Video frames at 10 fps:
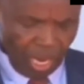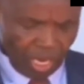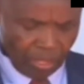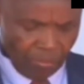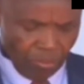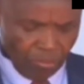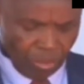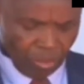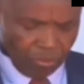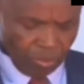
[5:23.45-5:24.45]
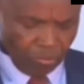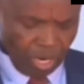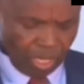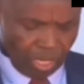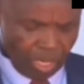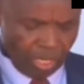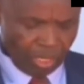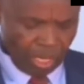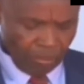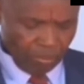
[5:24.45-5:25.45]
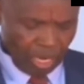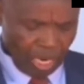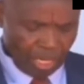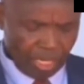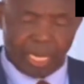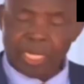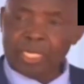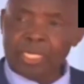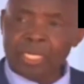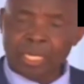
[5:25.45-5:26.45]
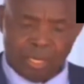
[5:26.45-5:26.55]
has moved to provide interim guidelines